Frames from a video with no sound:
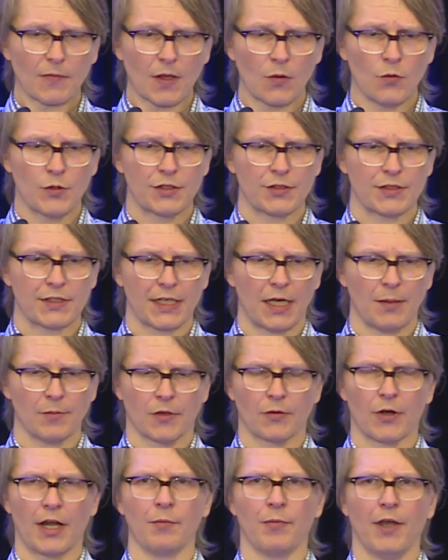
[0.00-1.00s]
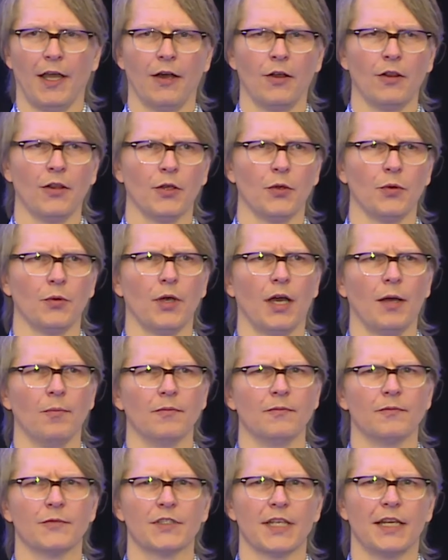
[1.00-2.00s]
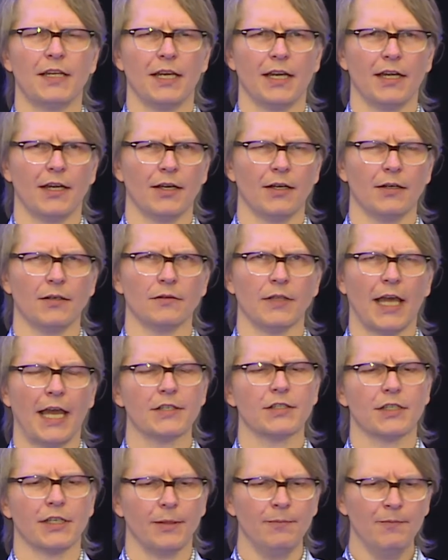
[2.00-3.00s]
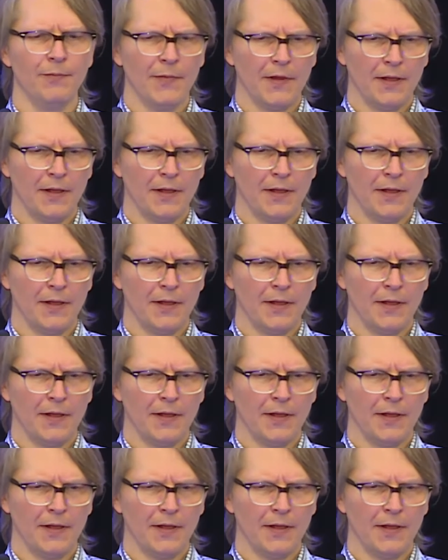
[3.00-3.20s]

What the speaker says: which is Graham Bell, who presented here last year.